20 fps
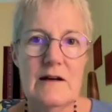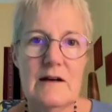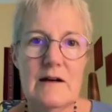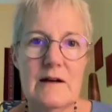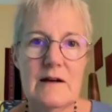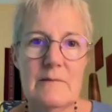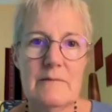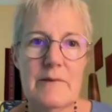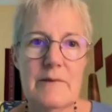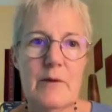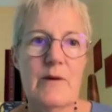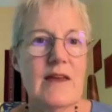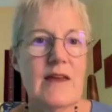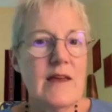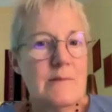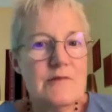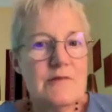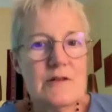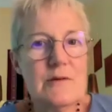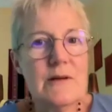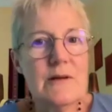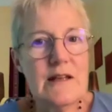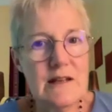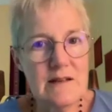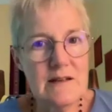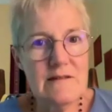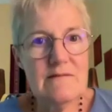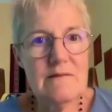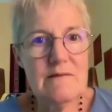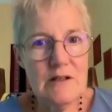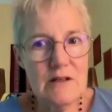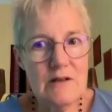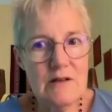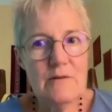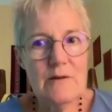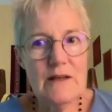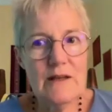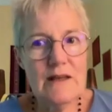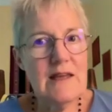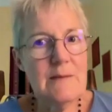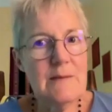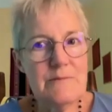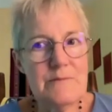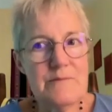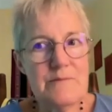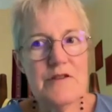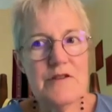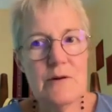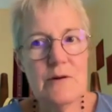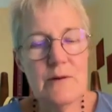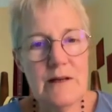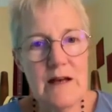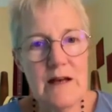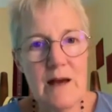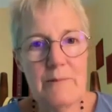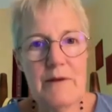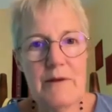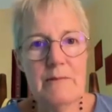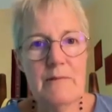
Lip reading: But we keep doing it, we keep showing up.